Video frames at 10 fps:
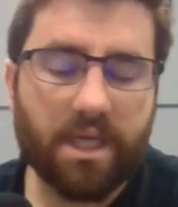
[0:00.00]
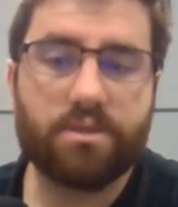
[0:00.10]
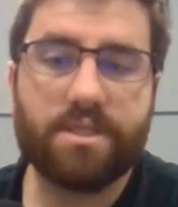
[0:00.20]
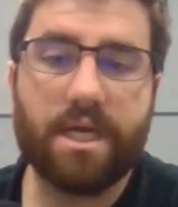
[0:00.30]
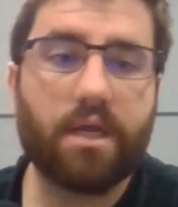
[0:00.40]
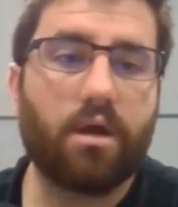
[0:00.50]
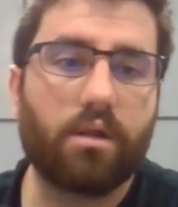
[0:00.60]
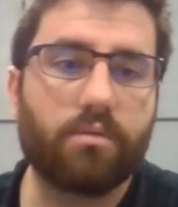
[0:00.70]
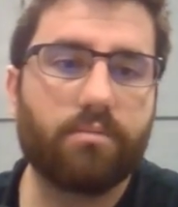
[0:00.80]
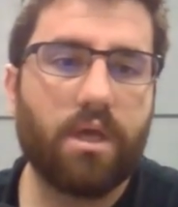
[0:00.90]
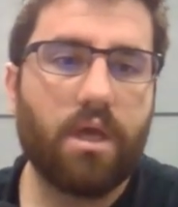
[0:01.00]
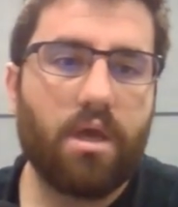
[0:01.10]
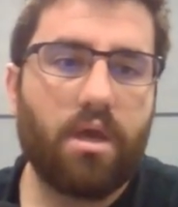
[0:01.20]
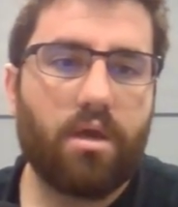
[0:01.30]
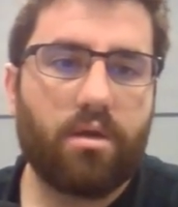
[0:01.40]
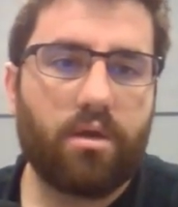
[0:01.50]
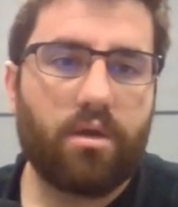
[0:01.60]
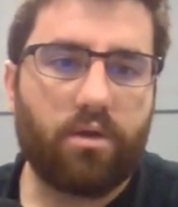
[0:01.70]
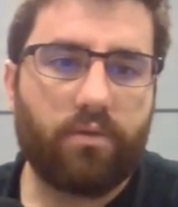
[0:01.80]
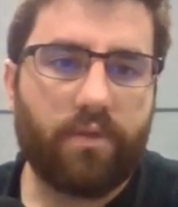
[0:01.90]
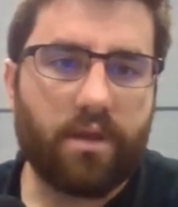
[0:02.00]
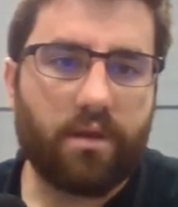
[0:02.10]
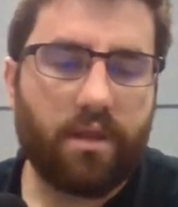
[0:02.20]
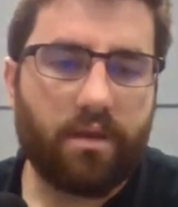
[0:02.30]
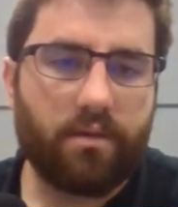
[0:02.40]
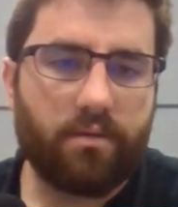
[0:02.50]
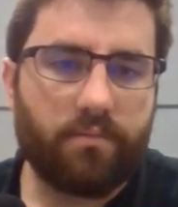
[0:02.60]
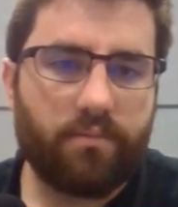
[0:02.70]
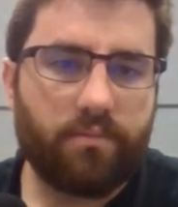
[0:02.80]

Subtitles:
second column, then